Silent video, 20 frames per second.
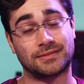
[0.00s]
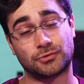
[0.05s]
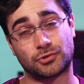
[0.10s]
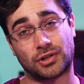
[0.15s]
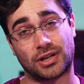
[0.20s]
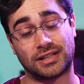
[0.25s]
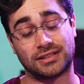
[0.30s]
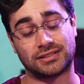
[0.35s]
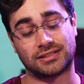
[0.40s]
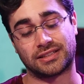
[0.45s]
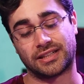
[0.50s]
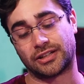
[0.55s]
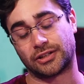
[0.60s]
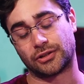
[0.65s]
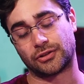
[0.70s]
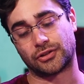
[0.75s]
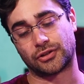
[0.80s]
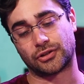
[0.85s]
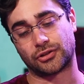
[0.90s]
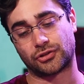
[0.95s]
some trial and
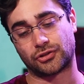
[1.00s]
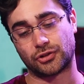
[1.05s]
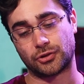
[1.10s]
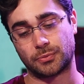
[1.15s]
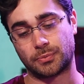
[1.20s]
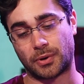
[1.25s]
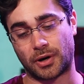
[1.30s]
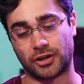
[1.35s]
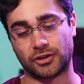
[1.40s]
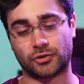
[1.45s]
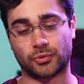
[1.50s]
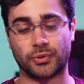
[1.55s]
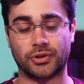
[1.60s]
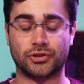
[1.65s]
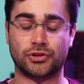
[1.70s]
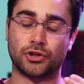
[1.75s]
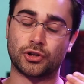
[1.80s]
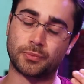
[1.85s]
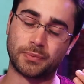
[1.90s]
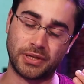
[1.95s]
error. There are certain parts where
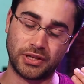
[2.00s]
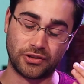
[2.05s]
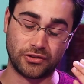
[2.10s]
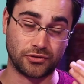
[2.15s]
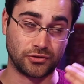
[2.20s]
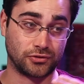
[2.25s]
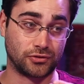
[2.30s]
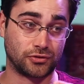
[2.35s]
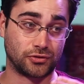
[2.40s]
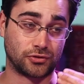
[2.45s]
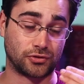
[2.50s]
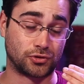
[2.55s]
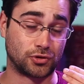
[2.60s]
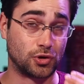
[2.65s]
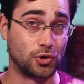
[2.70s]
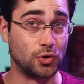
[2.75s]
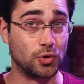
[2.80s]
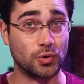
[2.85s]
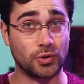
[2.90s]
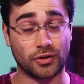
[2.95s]
it took me
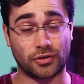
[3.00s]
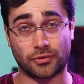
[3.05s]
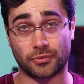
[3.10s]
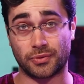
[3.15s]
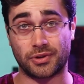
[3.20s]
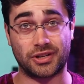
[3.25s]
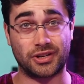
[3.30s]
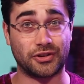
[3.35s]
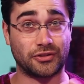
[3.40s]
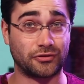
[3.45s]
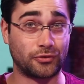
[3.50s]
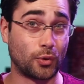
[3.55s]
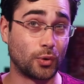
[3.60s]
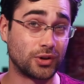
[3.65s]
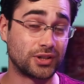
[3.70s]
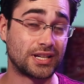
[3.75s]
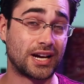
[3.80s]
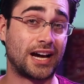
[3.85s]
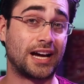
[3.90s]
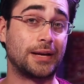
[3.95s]
2 or 3 or
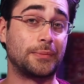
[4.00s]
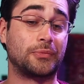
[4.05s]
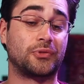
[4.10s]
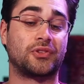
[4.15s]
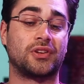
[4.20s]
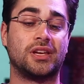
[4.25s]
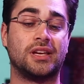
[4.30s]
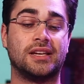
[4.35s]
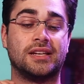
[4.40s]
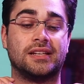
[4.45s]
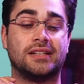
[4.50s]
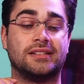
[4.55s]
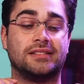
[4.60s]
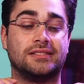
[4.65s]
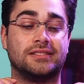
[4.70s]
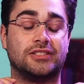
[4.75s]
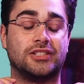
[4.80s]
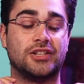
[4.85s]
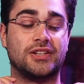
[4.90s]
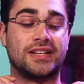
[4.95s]
4 times
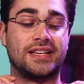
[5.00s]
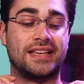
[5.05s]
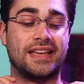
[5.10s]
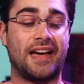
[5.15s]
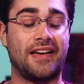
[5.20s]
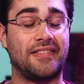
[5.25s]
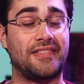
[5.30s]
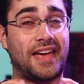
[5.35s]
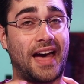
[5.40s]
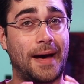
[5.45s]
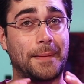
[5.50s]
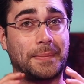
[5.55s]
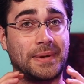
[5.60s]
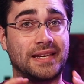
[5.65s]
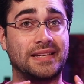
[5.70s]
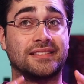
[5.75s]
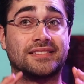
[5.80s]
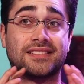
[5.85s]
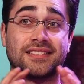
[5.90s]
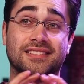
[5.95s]
to get that
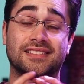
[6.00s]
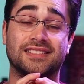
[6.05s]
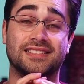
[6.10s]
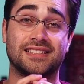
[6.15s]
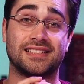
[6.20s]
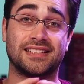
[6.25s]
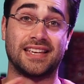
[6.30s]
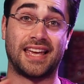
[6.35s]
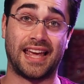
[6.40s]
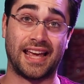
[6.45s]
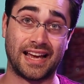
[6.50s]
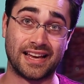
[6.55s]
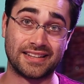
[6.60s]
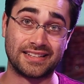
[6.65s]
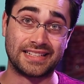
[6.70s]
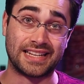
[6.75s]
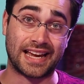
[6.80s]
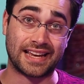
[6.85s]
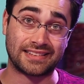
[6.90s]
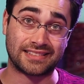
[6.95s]
piece to
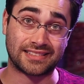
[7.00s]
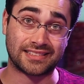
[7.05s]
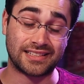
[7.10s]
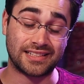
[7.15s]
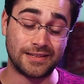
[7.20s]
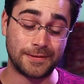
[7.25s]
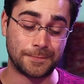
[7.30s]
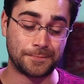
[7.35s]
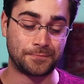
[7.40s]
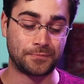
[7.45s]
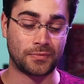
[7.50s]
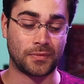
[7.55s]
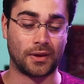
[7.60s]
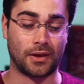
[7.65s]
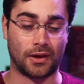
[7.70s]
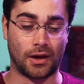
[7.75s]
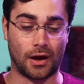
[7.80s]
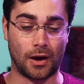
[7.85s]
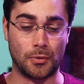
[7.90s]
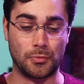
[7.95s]
scan nicely,
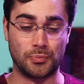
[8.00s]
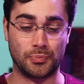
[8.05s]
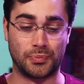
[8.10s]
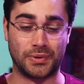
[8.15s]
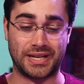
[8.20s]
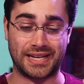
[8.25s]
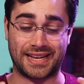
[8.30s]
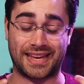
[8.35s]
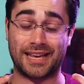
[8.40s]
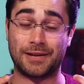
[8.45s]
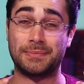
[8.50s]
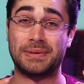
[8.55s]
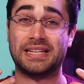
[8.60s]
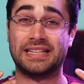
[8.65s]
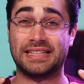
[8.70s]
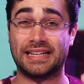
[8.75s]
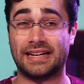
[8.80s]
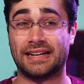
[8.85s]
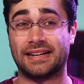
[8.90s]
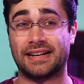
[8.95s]
but it can be
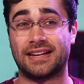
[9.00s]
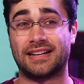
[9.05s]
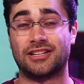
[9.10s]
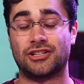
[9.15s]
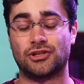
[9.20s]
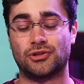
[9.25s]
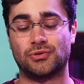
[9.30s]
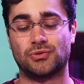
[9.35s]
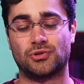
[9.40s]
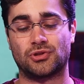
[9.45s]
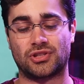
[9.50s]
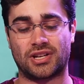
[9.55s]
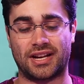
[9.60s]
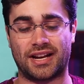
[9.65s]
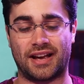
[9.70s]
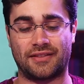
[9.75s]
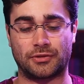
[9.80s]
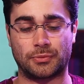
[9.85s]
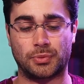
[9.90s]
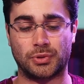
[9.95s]
done, and you just kind
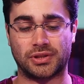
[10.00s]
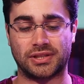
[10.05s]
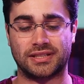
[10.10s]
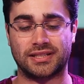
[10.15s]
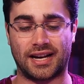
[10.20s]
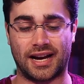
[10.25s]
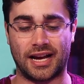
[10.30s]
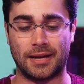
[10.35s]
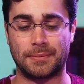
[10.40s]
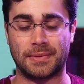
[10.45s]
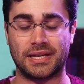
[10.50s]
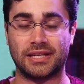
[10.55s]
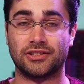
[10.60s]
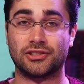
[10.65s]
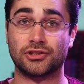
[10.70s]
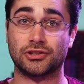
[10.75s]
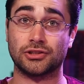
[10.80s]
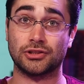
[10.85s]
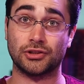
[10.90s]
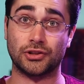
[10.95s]
of have to put the time
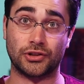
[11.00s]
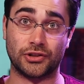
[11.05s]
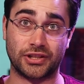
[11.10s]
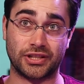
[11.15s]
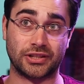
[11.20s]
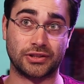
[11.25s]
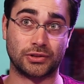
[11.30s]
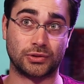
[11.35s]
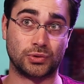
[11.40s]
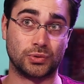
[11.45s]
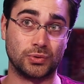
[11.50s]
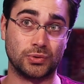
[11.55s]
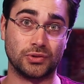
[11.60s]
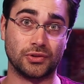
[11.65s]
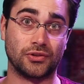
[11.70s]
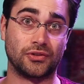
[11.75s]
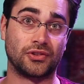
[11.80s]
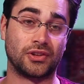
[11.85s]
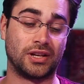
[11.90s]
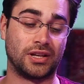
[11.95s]
into learning the
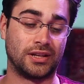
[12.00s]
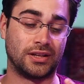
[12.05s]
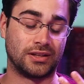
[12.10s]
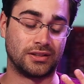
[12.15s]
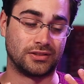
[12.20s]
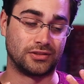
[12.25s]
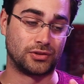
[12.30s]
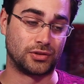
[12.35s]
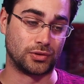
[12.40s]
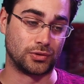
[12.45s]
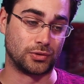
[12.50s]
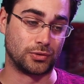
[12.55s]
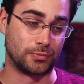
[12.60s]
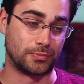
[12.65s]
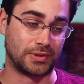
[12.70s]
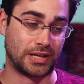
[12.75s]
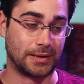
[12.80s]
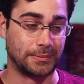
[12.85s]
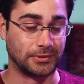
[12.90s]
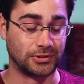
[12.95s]
tools to
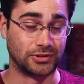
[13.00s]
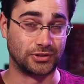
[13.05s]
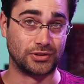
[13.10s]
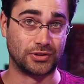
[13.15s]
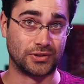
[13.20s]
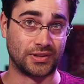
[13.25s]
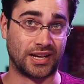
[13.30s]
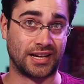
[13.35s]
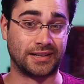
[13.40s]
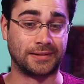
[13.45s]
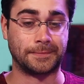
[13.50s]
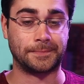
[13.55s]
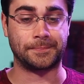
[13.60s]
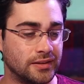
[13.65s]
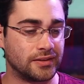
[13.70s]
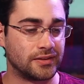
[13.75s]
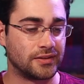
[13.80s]
be able to do that.